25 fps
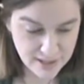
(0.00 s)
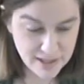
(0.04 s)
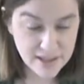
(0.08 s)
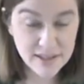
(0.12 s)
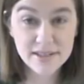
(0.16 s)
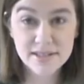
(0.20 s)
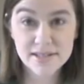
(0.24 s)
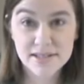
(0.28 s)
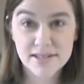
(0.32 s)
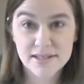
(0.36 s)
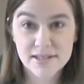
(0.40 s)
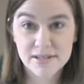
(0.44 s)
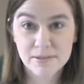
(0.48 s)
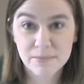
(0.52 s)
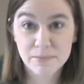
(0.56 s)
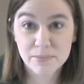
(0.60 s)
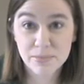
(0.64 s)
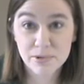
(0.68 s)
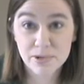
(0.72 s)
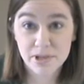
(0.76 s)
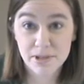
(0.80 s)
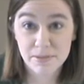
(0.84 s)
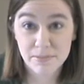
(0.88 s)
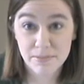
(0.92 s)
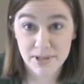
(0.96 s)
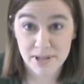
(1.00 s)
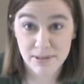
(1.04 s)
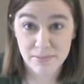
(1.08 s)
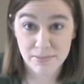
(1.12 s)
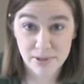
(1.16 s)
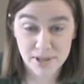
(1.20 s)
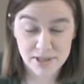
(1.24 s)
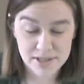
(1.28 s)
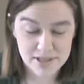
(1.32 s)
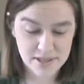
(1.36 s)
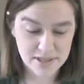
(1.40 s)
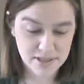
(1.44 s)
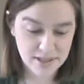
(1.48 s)
This is a pretty big
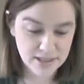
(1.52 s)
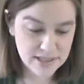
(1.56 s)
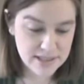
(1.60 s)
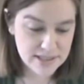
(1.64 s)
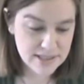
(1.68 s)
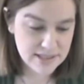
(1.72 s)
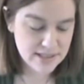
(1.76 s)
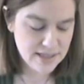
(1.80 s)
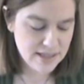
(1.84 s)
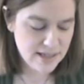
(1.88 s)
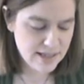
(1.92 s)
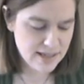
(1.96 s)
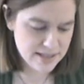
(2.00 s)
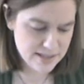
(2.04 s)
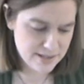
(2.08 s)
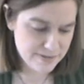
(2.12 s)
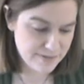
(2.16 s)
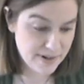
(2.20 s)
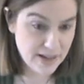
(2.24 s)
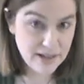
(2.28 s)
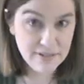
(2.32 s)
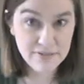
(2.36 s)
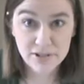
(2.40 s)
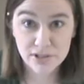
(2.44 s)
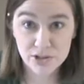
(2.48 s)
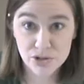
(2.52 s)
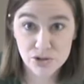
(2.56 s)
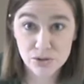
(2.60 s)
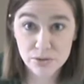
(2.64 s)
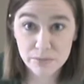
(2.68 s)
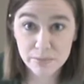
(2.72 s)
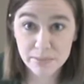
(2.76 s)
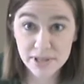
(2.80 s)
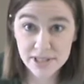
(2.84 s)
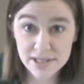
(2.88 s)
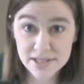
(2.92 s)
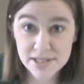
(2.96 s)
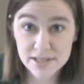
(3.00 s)
puzzle. It has 500
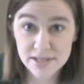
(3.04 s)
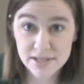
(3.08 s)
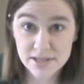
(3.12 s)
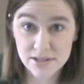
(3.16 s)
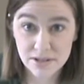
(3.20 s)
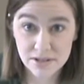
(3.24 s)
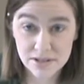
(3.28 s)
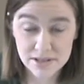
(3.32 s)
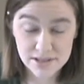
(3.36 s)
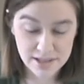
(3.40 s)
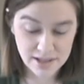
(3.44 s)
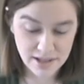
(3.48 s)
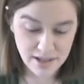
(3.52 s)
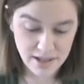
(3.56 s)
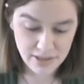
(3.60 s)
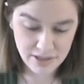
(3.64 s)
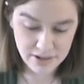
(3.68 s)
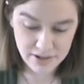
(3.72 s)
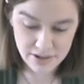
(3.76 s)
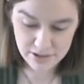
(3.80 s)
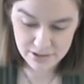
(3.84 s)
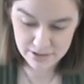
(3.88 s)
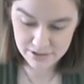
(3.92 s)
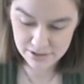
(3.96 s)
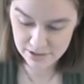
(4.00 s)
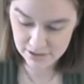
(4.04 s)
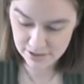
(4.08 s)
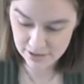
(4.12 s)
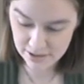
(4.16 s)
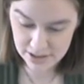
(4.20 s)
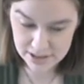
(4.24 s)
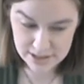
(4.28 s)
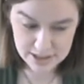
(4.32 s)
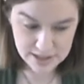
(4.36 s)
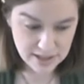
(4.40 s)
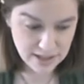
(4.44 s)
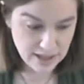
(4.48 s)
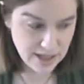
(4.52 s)
pieces altogether.
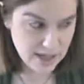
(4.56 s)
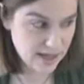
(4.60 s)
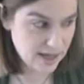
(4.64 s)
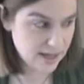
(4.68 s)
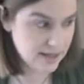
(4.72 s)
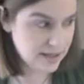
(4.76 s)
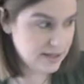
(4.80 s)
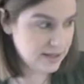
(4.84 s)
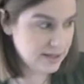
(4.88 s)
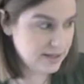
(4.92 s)
That's a lot.